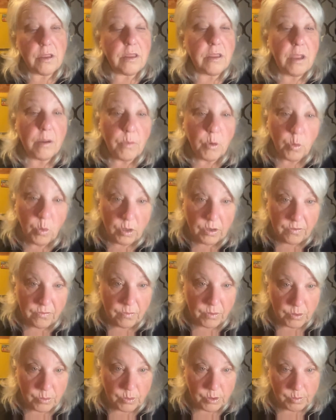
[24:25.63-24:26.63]
Number one
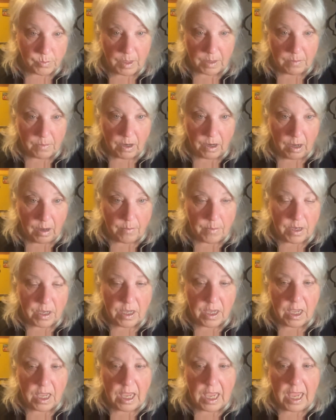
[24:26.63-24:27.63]
of which was my mom.
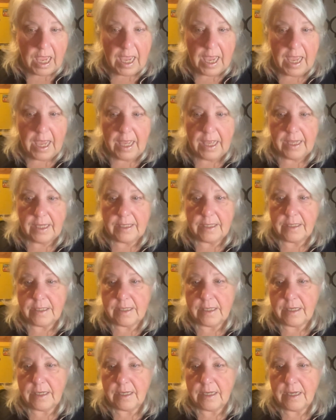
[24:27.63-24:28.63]
And